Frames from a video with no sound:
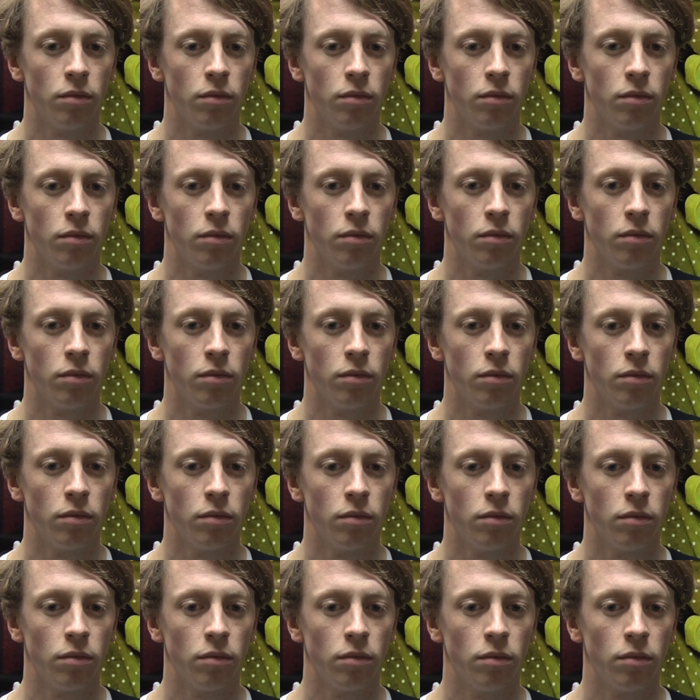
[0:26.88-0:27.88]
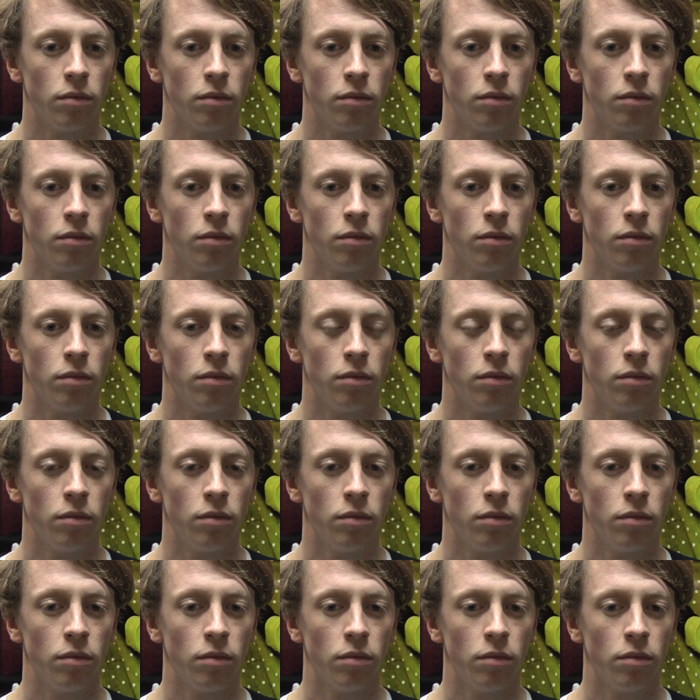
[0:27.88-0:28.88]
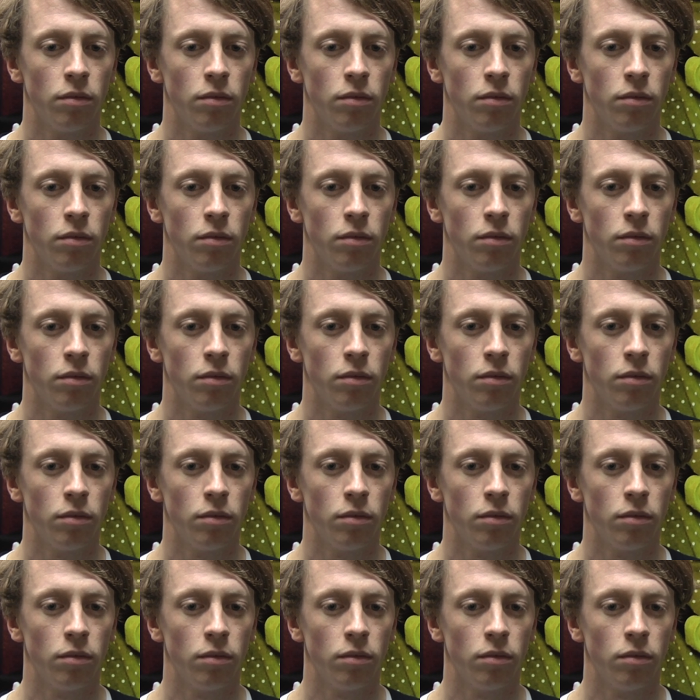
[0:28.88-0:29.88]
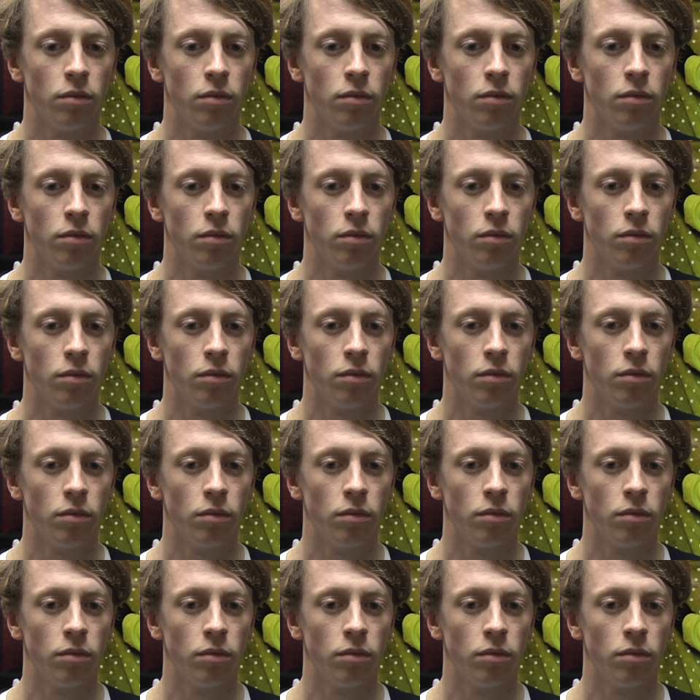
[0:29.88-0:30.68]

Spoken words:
(not speaking)